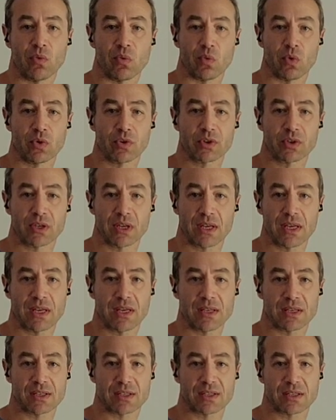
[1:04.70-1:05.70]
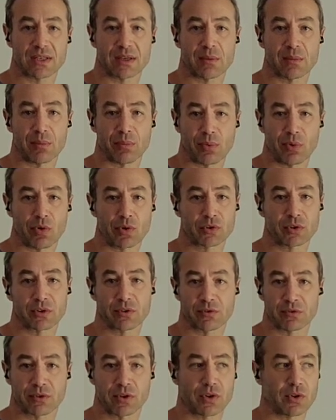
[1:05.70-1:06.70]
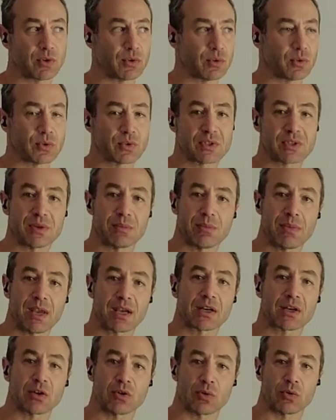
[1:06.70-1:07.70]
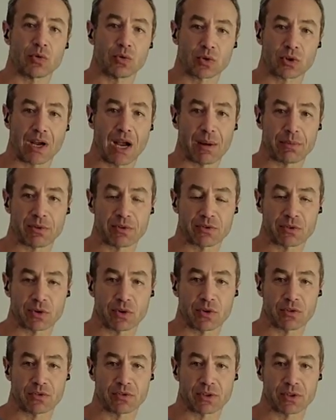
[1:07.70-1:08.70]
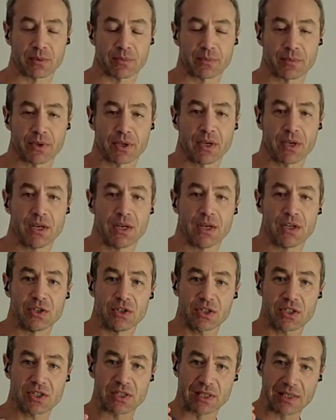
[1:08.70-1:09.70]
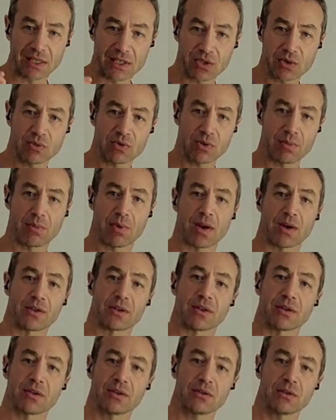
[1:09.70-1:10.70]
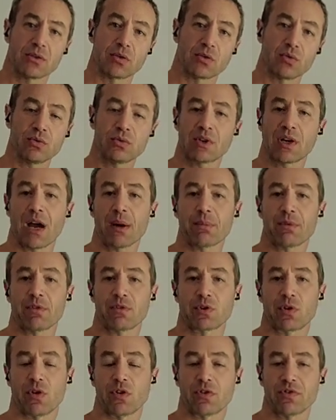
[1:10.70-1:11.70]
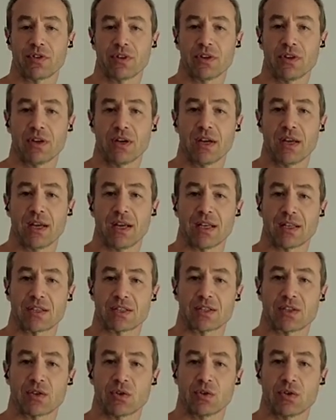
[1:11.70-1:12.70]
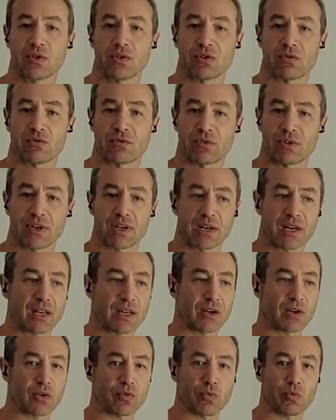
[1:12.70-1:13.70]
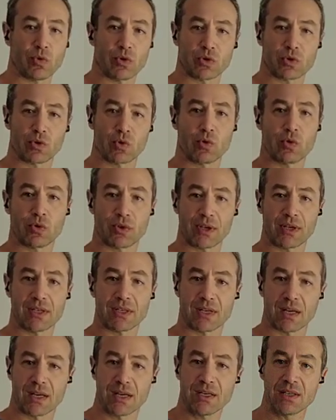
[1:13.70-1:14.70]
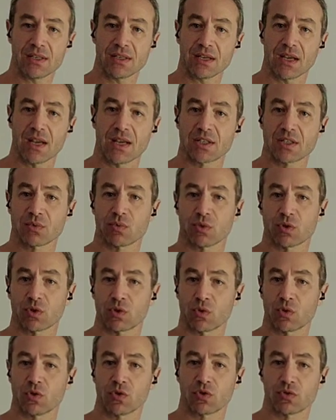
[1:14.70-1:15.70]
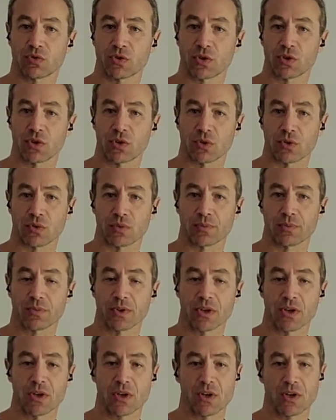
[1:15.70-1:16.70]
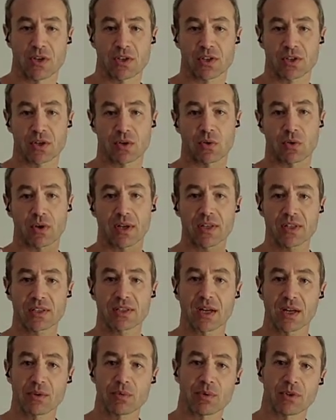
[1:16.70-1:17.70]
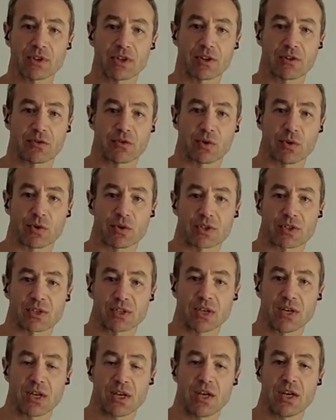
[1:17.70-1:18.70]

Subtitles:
what is important for you to make a good cup of coffee. Just little reminder, good cup of coffee, it's not really what good it is, it's what good for you. So let's start with that first.